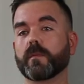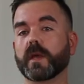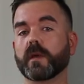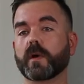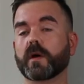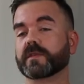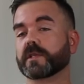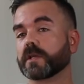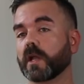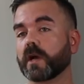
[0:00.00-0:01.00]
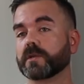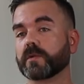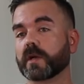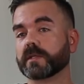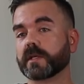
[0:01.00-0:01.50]
being part of such a large
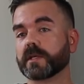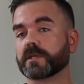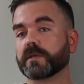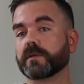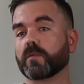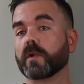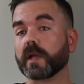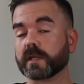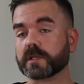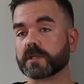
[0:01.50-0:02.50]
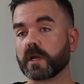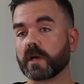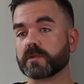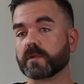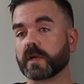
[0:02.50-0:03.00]
organization, running such a
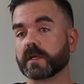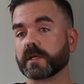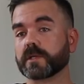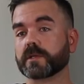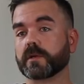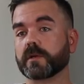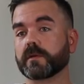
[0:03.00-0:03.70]
large organization?